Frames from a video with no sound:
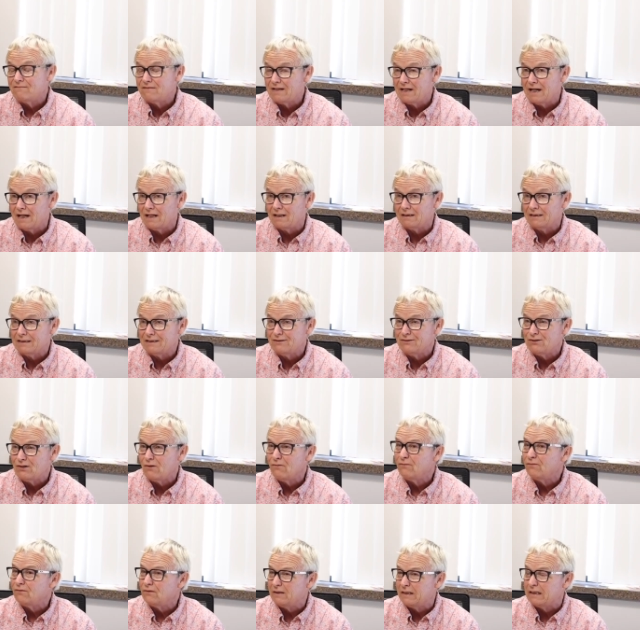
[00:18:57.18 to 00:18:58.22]
Cowley,
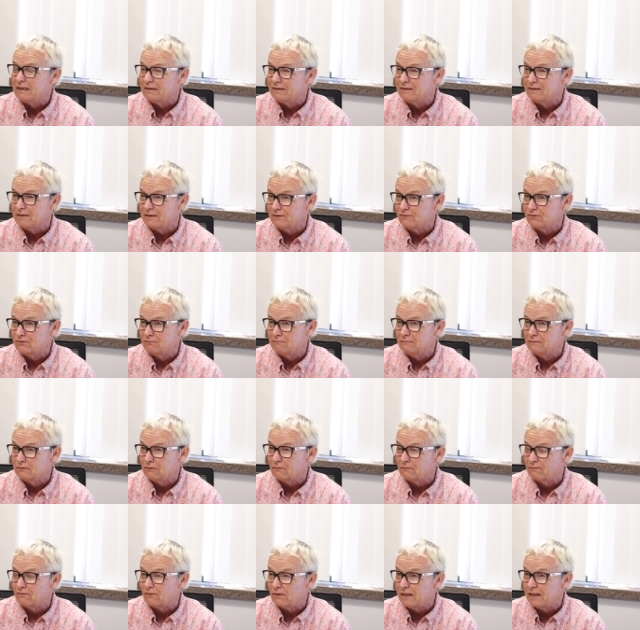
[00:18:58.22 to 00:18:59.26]
don't forget your
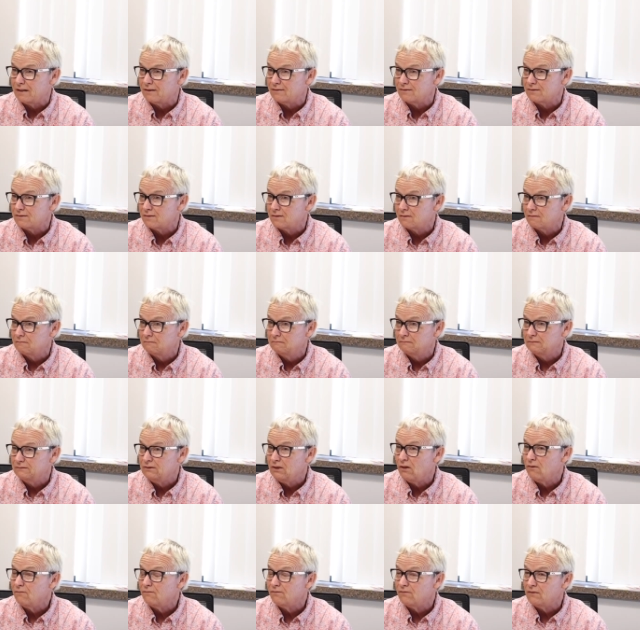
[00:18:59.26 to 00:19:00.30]
friends.
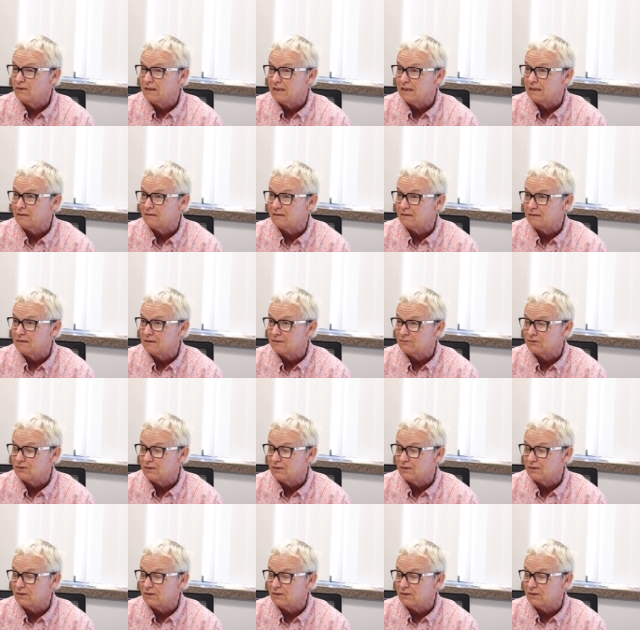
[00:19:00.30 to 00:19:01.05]
Don't forget the